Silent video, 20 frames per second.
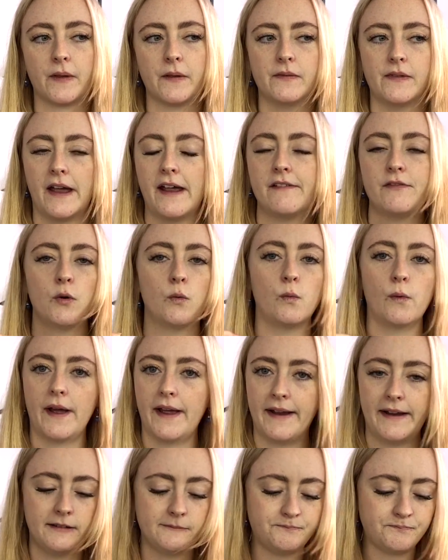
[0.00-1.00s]
They have a
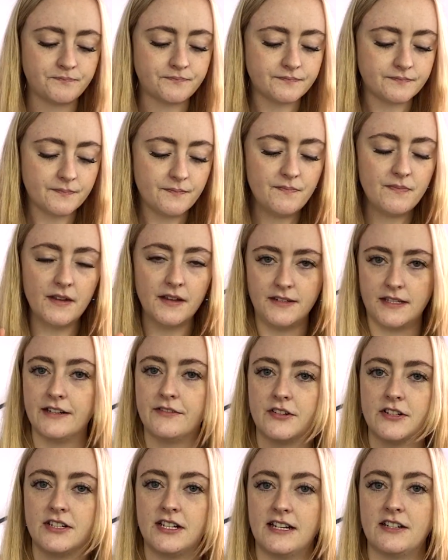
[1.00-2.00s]
way
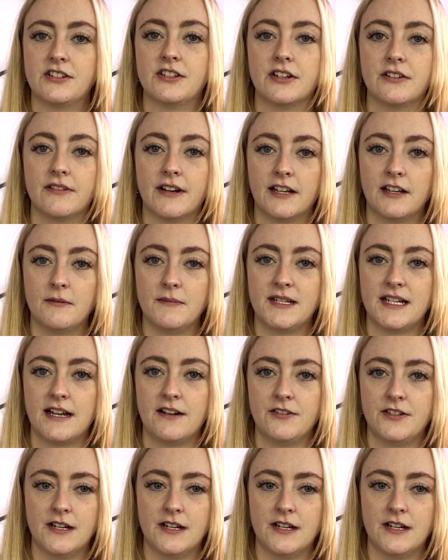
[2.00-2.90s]
different texture to regular potato